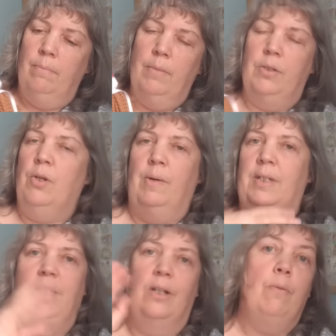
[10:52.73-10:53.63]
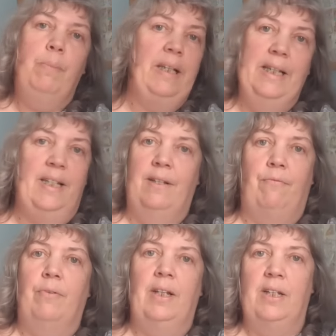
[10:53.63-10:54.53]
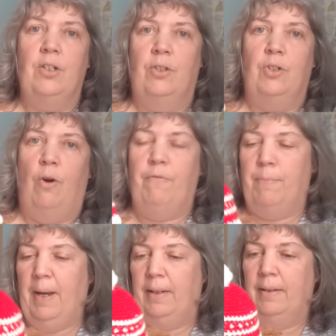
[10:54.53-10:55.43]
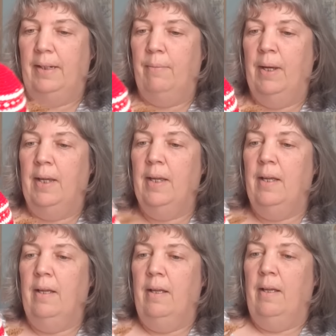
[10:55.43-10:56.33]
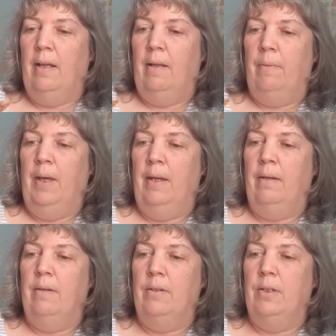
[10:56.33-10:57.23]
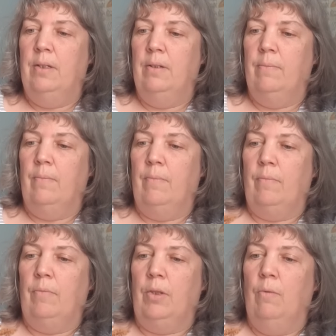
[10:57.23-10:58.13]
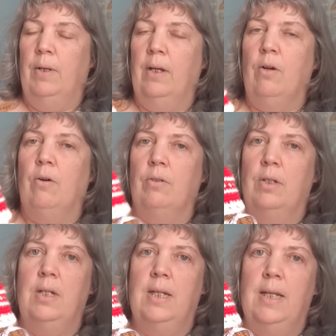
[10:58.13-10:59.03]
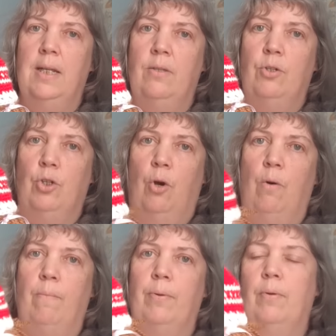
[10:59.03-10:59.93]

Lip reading: so I did it completely differently to the Toft pattern anyway. And then when I got near the top,